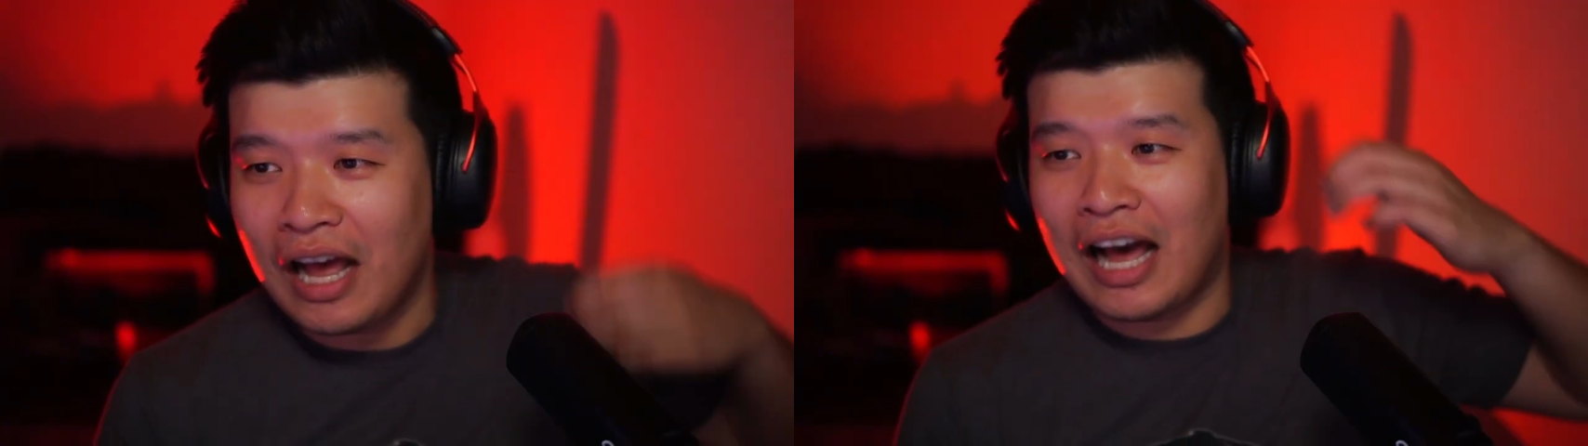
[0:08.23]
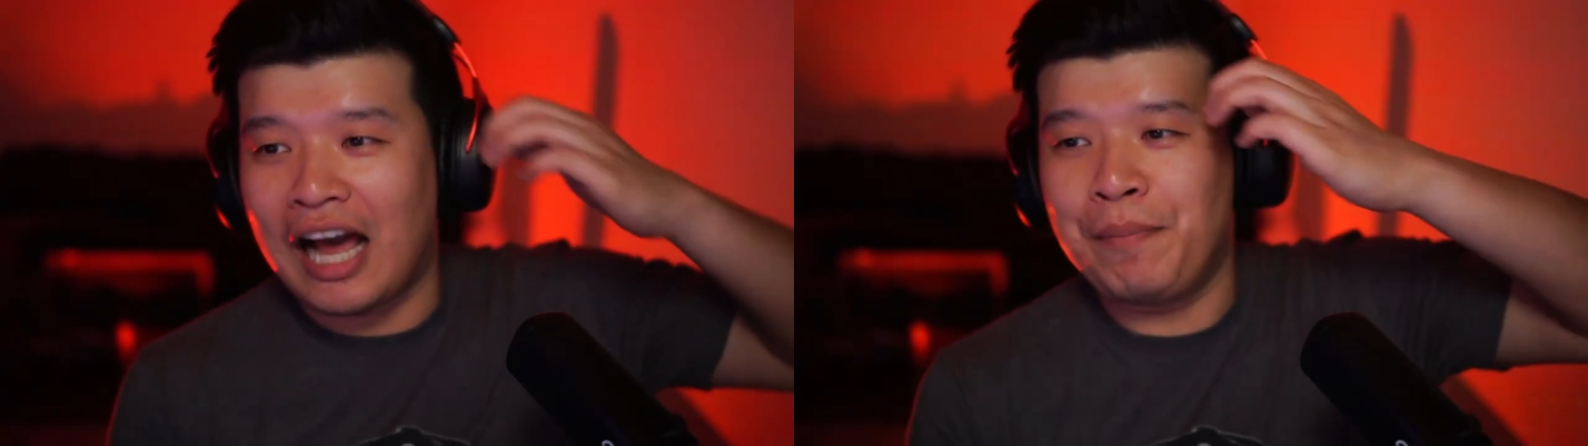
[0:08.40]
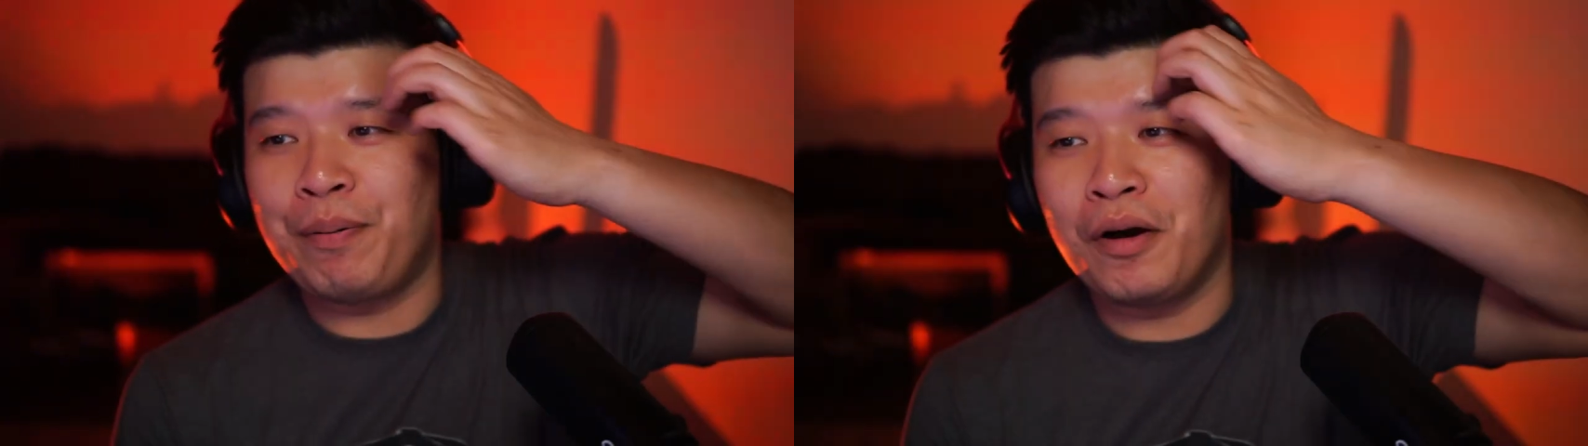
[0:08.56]

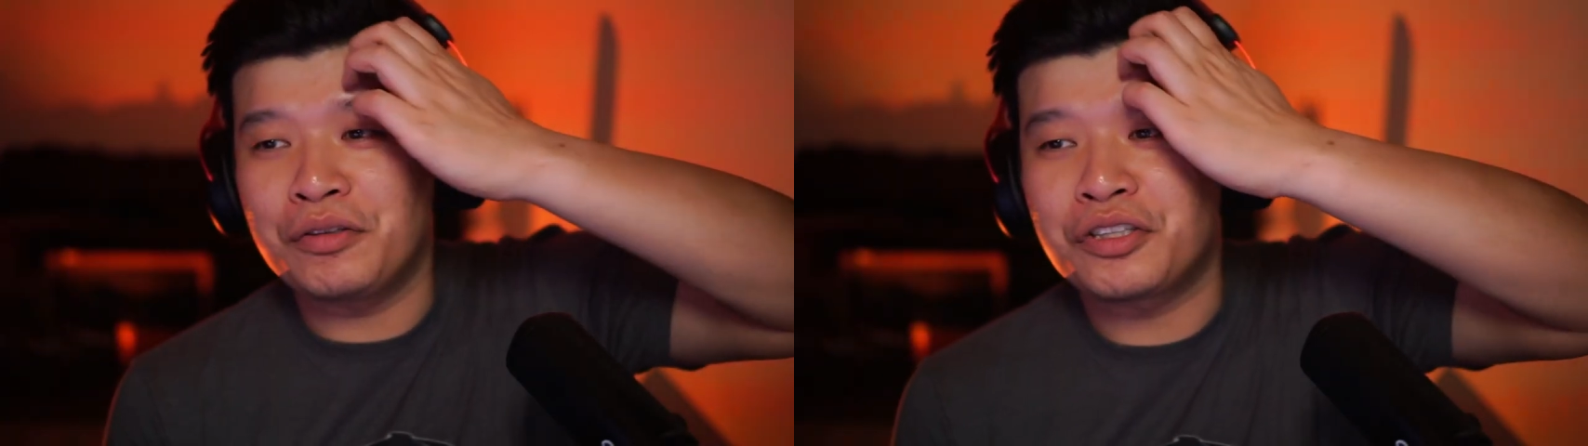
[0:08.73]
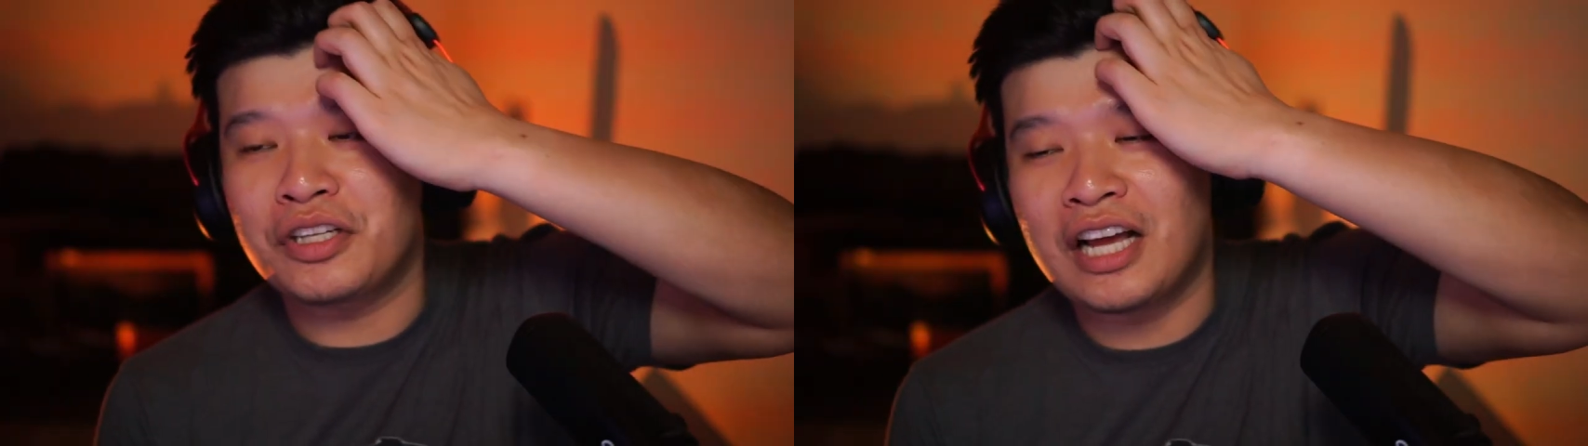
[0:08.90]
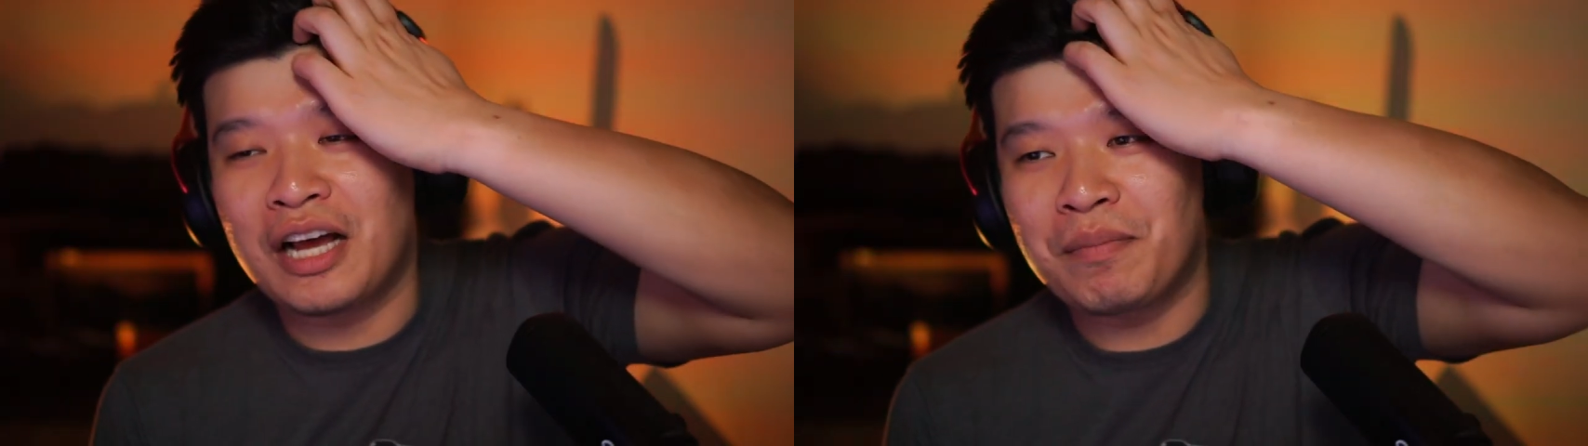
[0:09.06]
I
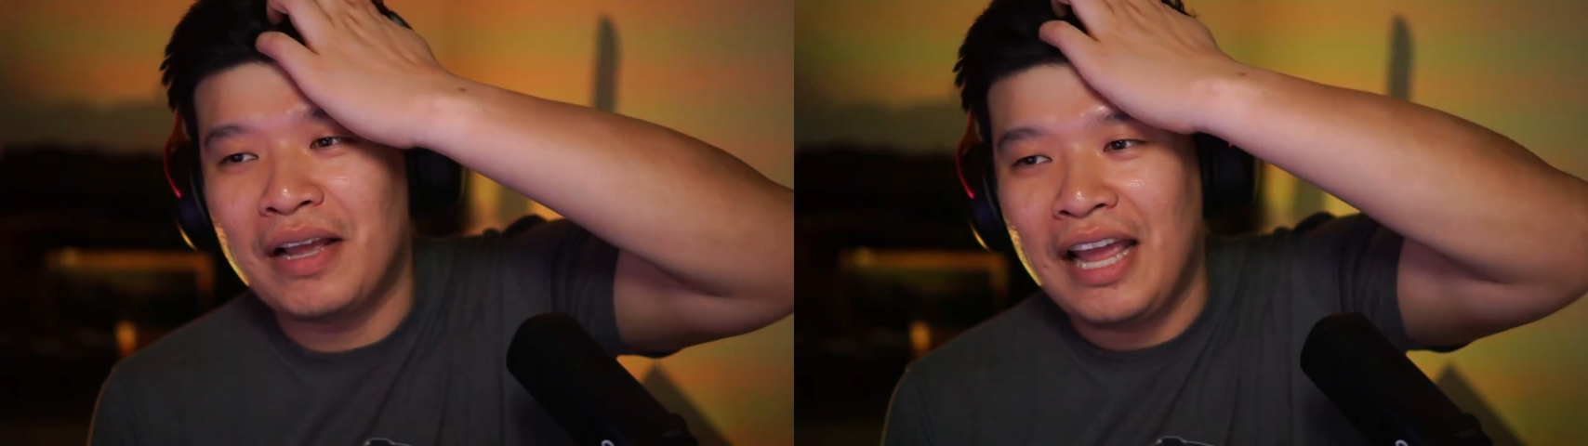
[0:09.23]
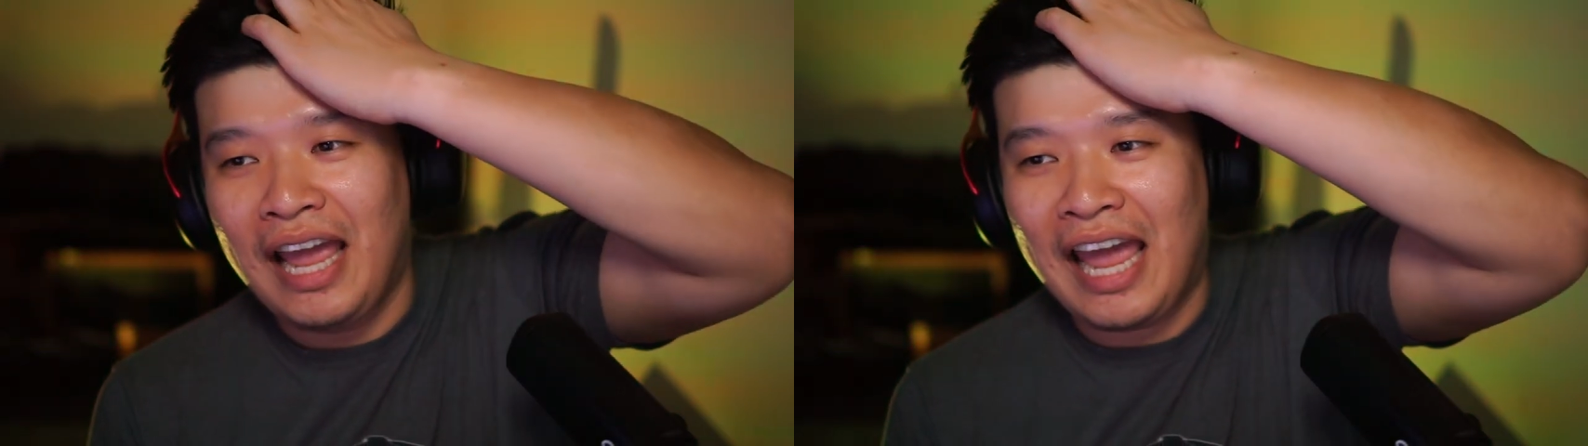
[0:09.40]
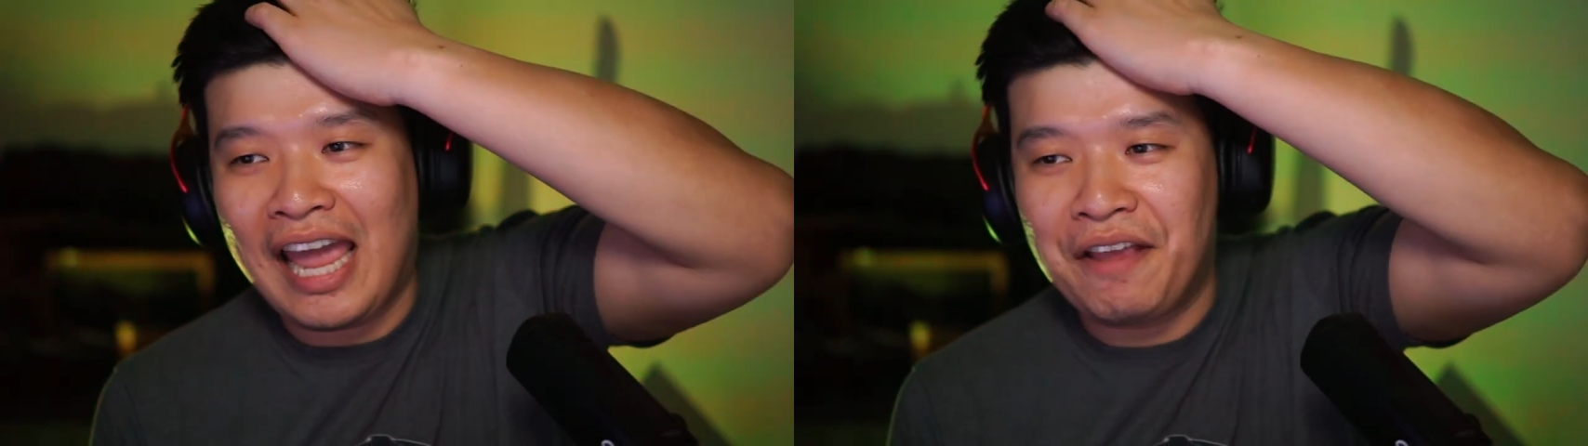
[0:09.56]
posted up
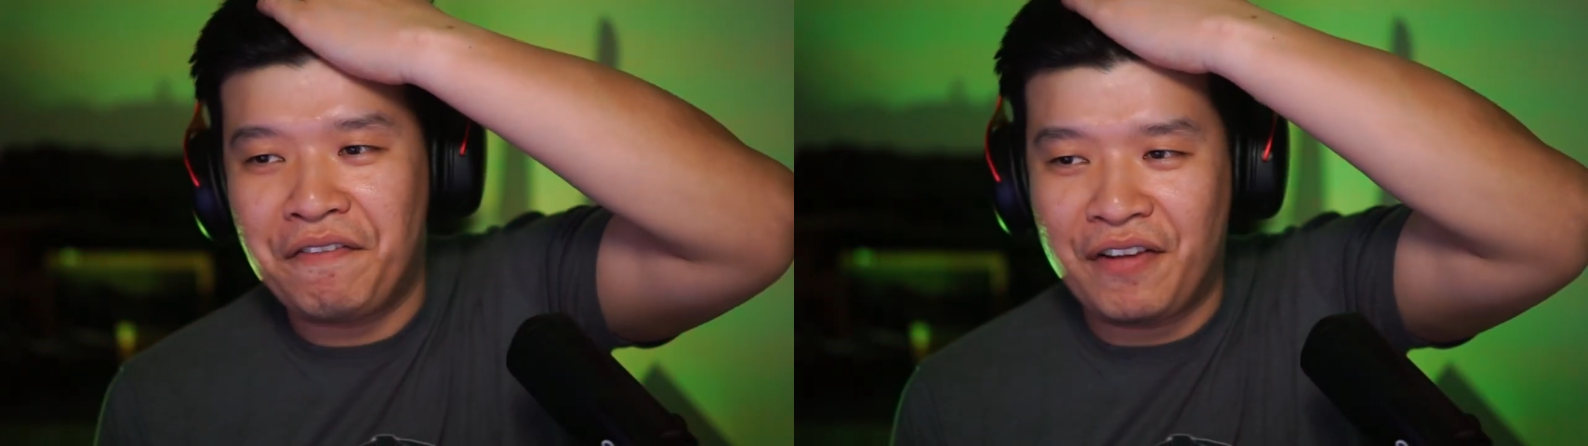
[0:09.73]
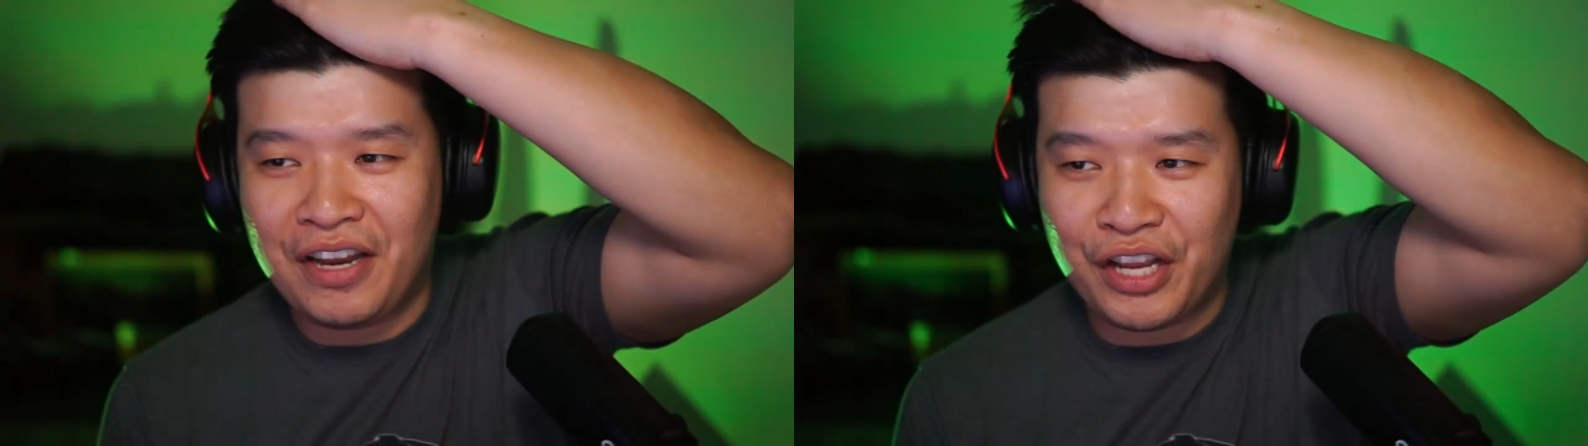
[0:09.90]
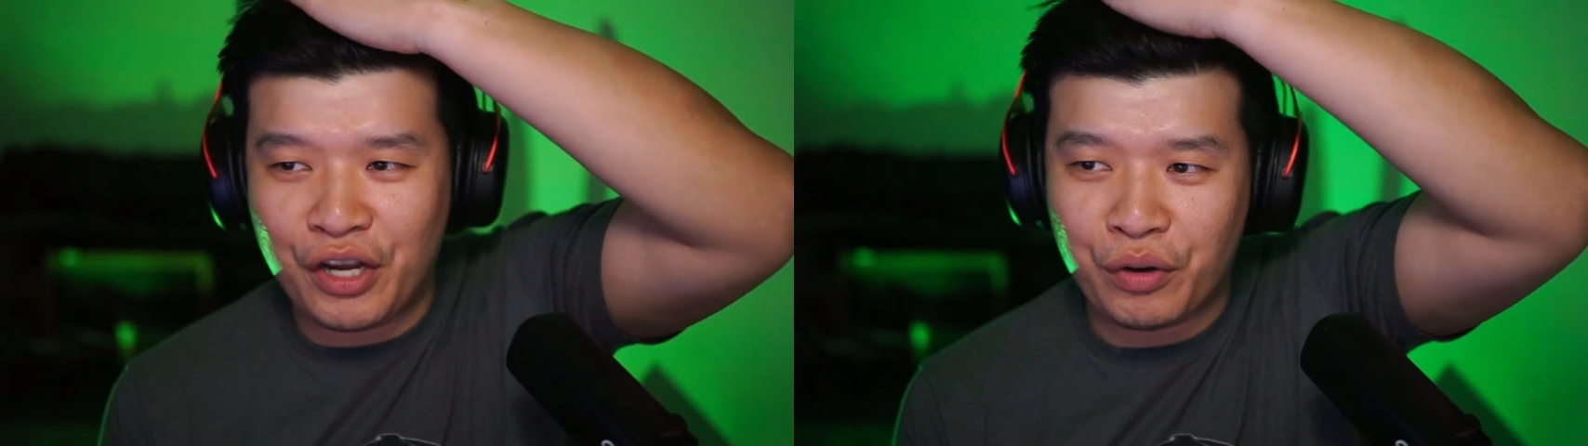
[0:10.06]
a
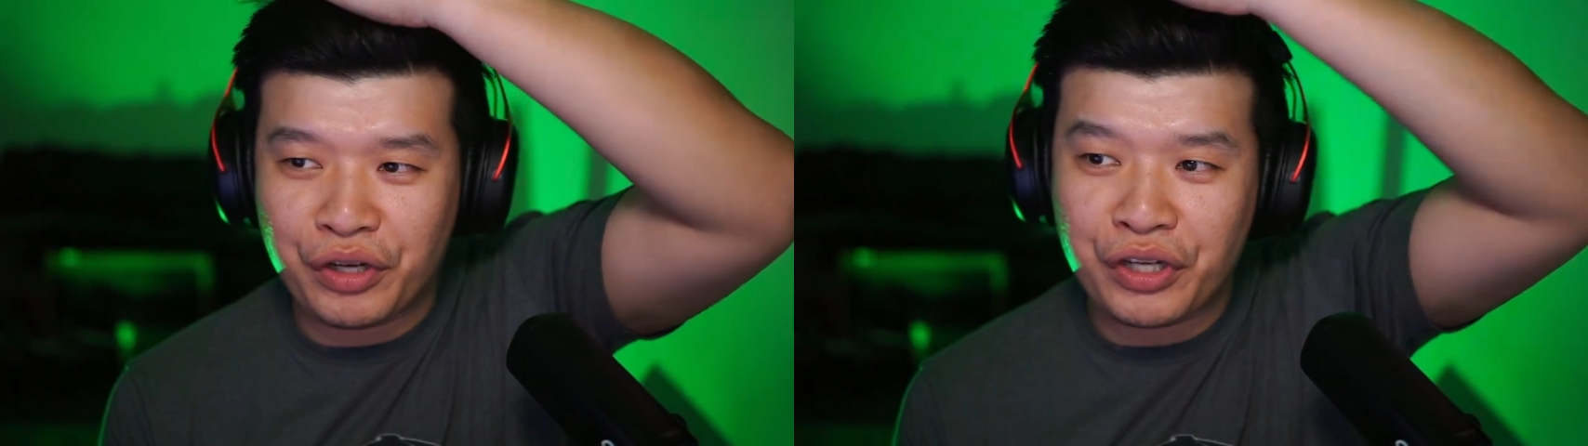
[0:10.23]
video,